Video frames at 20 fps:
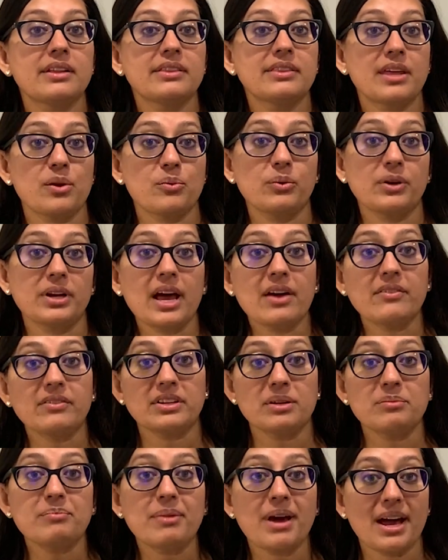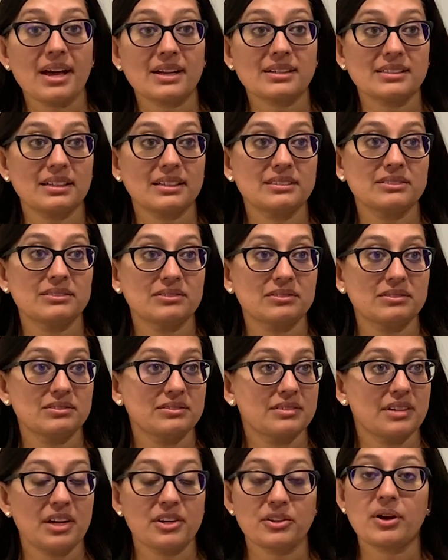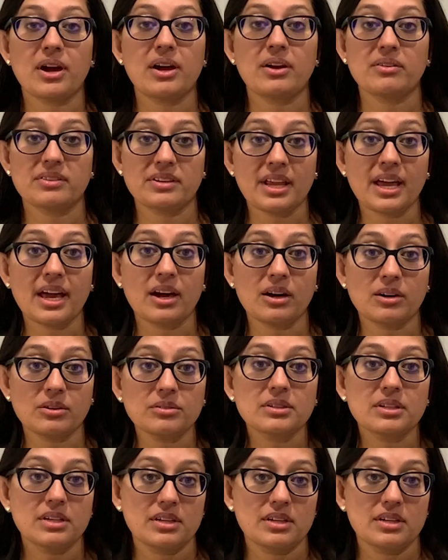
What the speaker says: that would have an impact on your health now.